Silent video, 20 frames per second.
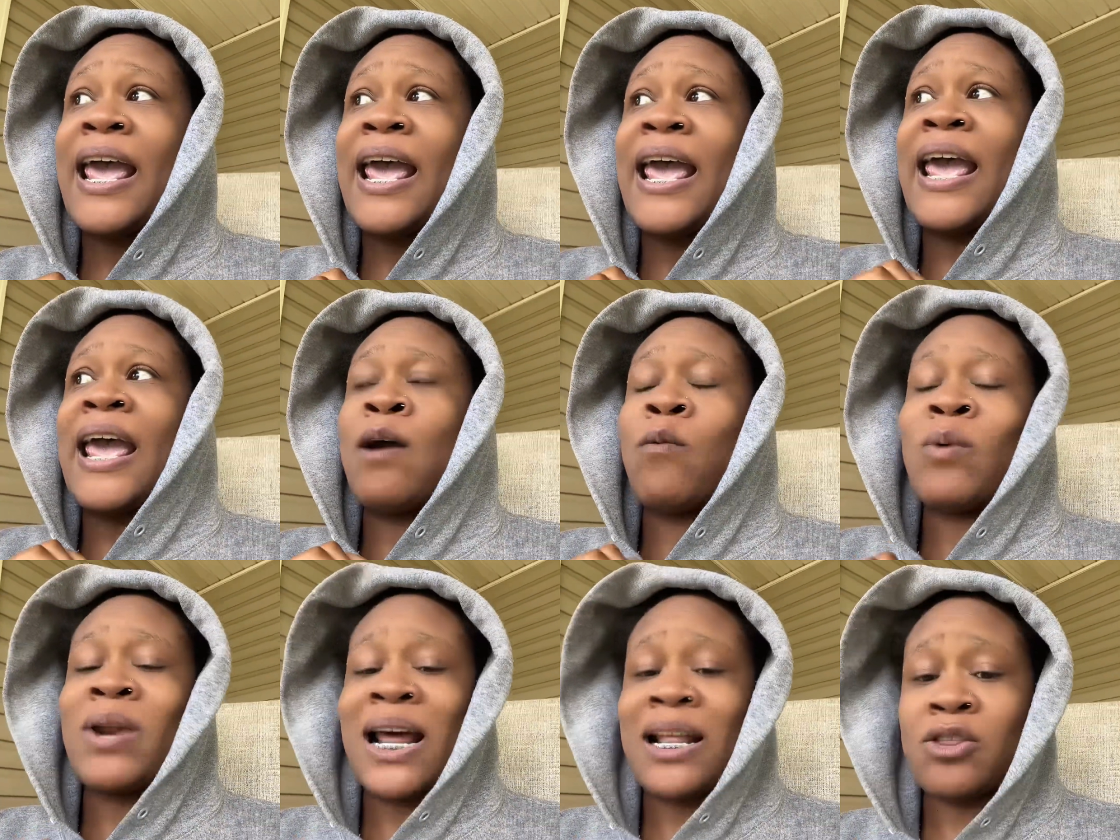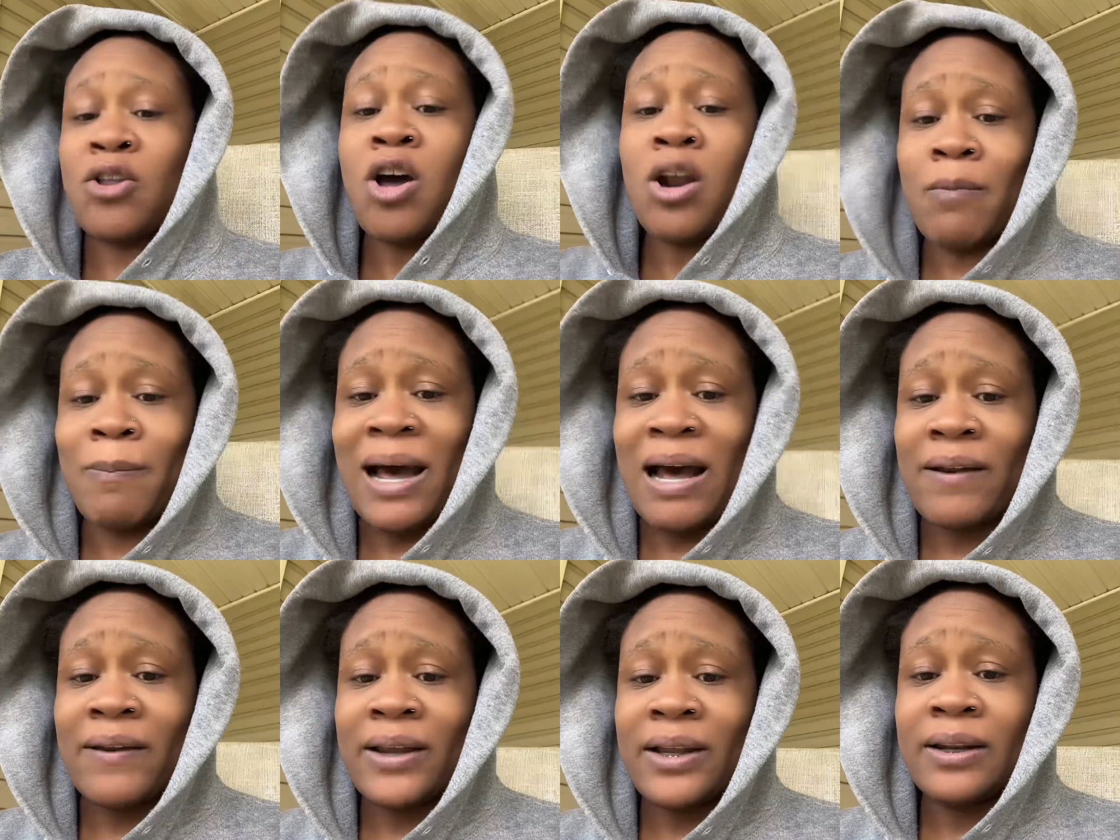And when I thought
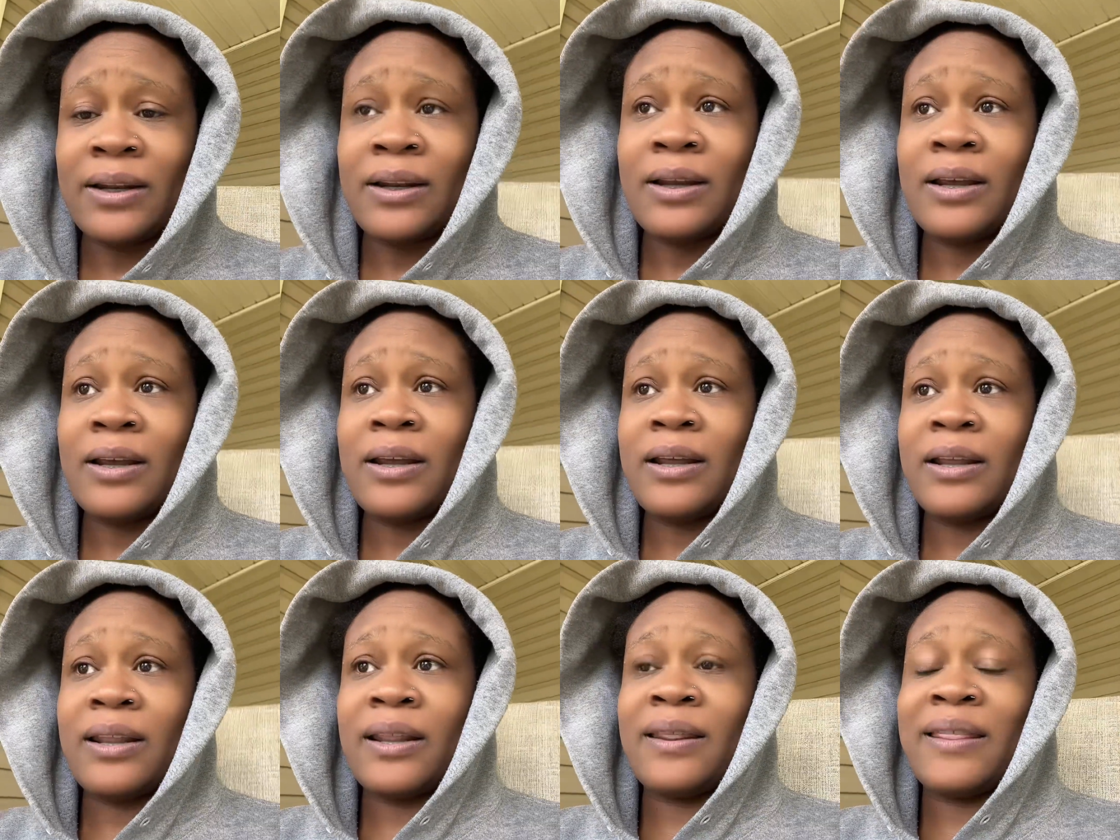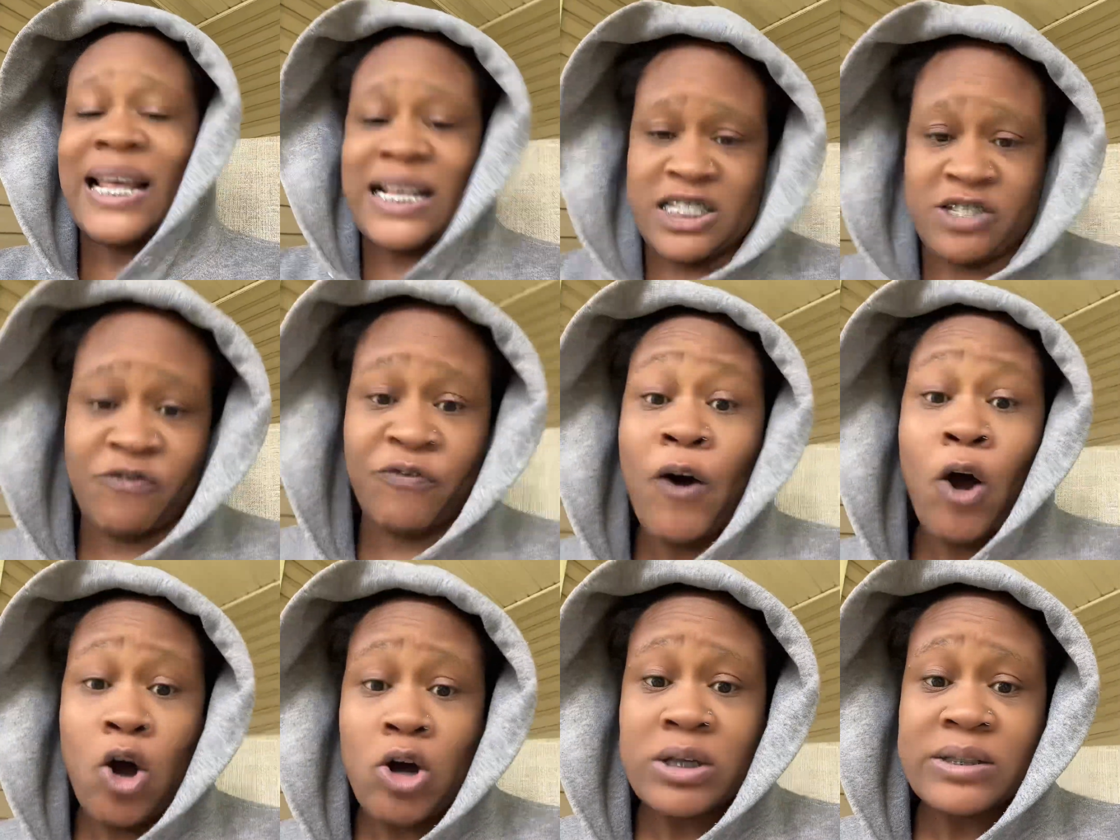about it, that's
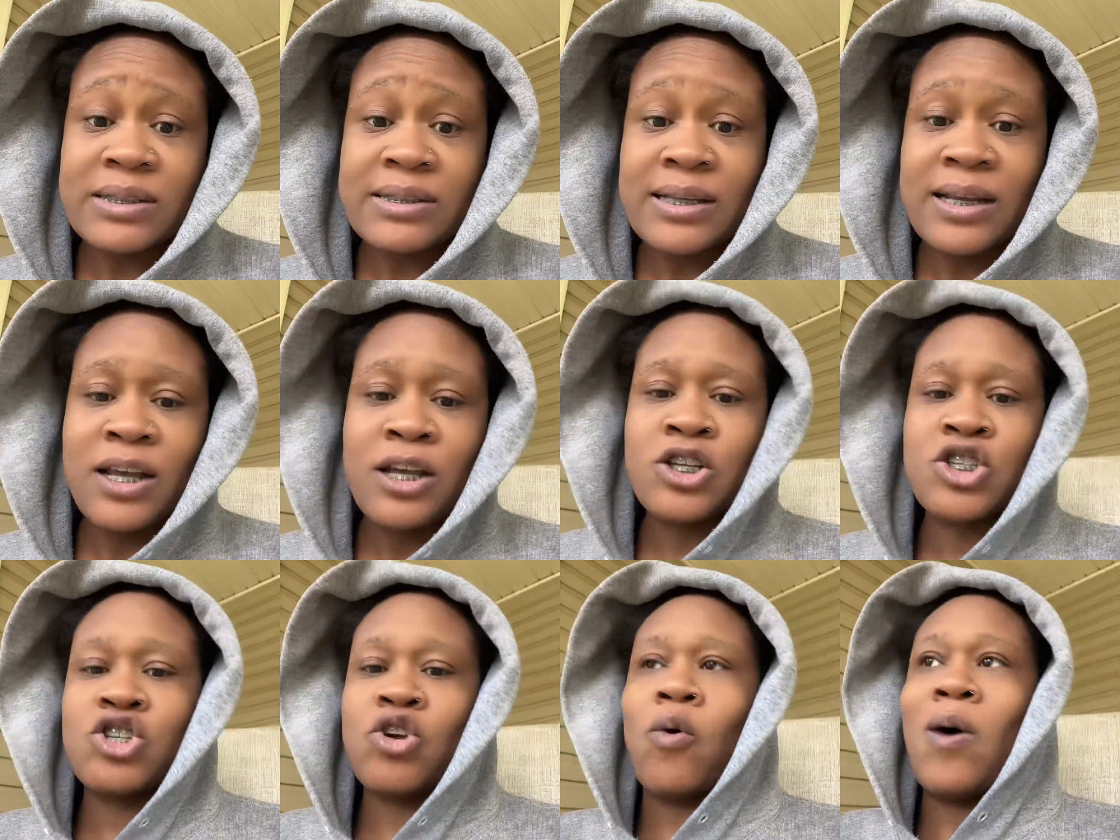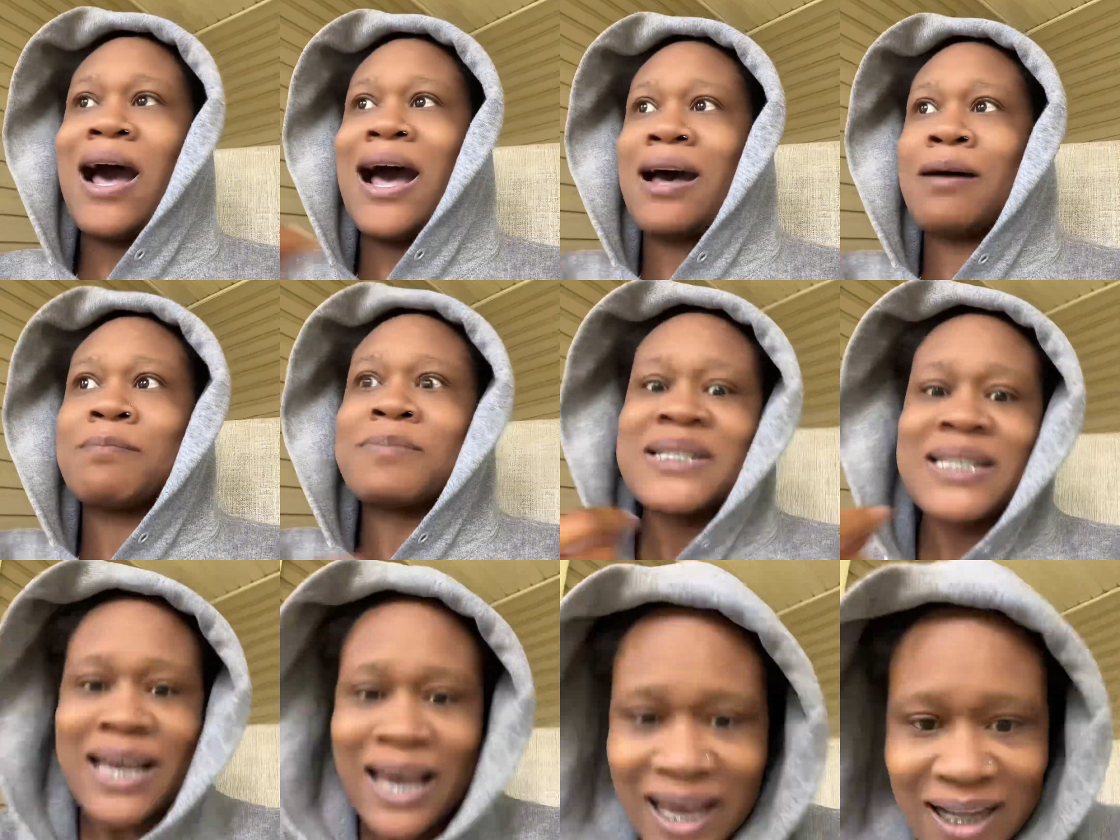false. So I'm
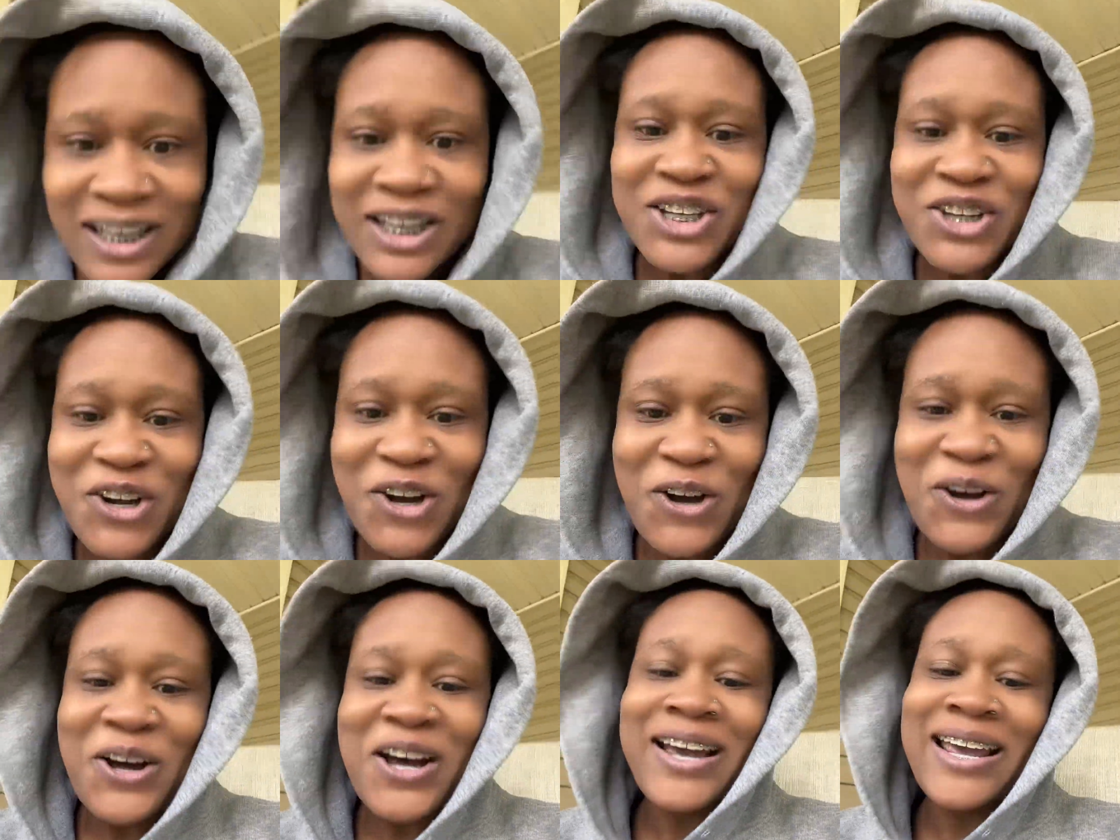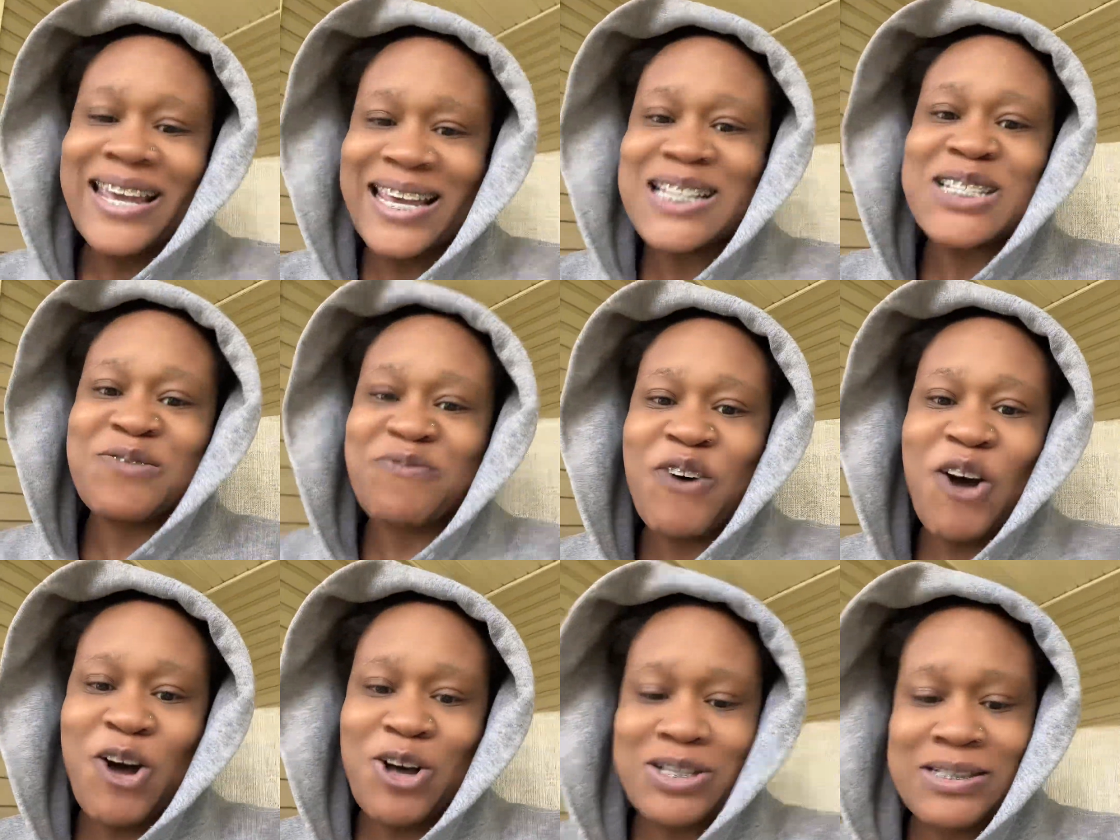telling y'all, it's
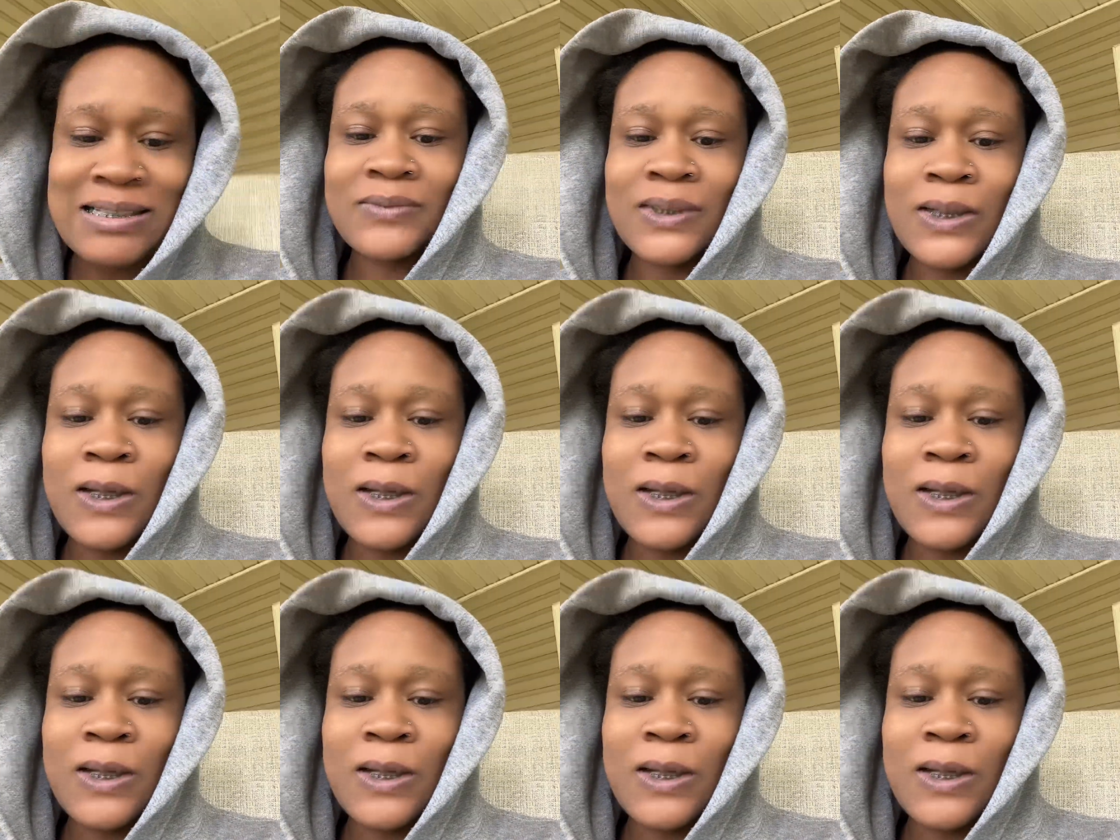false.